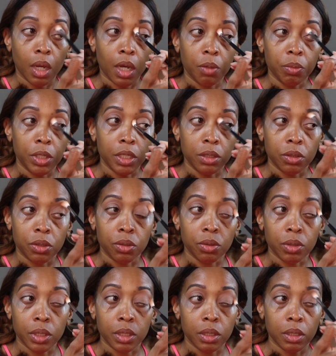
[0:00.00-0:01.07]
I'm getting to
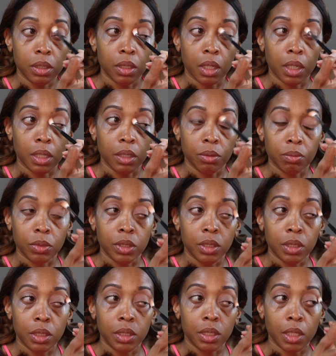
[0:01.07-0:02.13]
it. I am
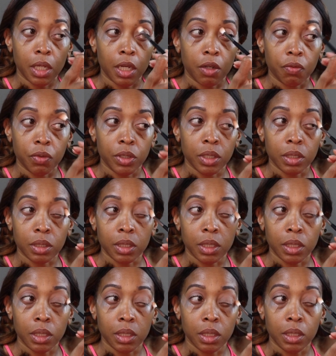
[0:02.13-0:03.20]

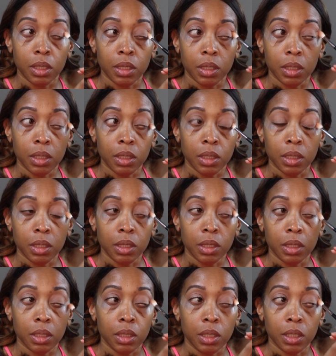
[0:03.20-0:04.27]
definitely
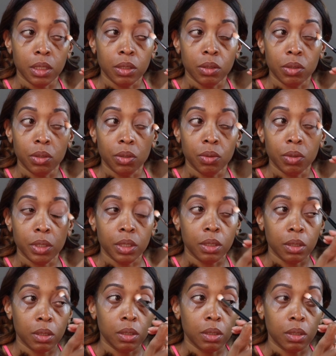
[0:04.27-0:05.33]
getting to it.
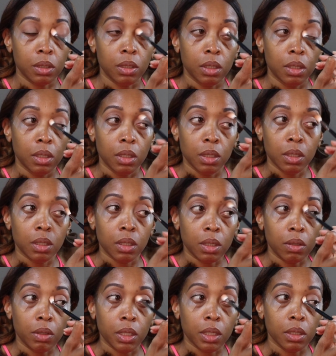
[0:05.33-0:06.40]

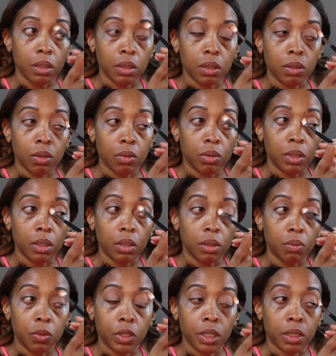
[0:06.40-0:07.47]
All right, it's going
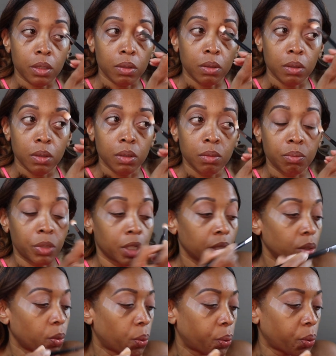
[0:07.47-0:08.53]
on well,
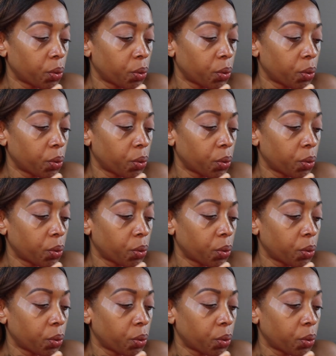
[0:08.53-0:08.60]
but